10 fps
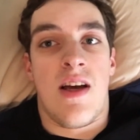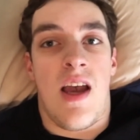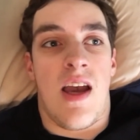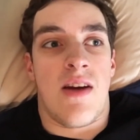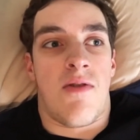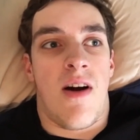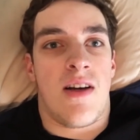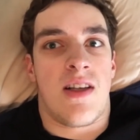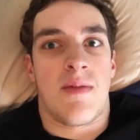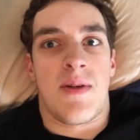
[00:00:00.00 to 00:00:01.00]
And
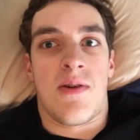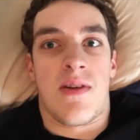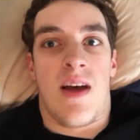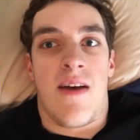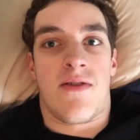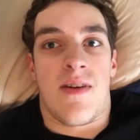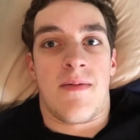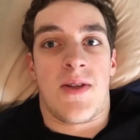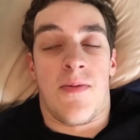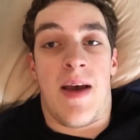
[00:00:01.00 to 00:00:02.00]
Rorax has been doing live
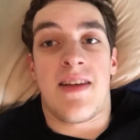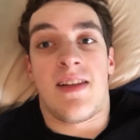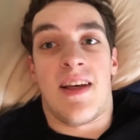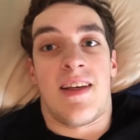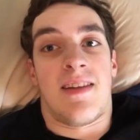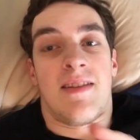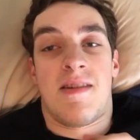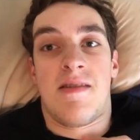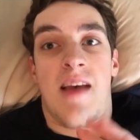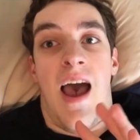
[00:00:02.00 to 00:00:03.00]
streams. So basically,
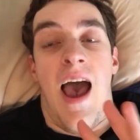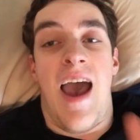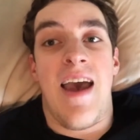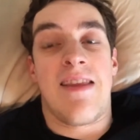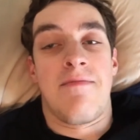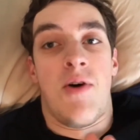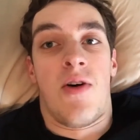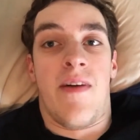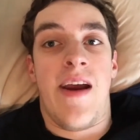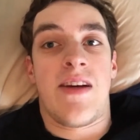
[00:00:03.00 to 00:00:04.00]
I had the
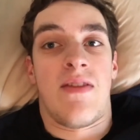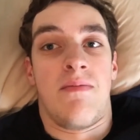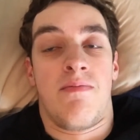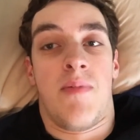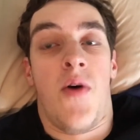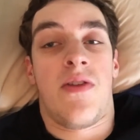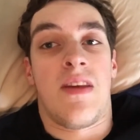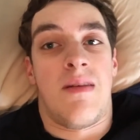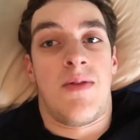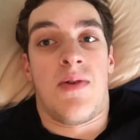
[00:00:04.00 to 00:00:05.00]
motivation from both
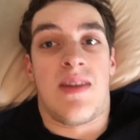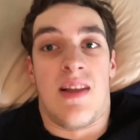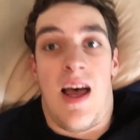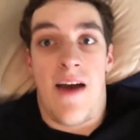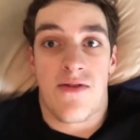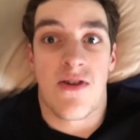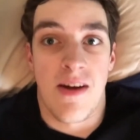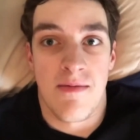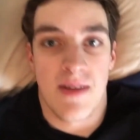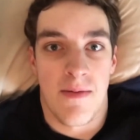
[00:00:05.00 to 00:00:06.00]
of them doing the live streams.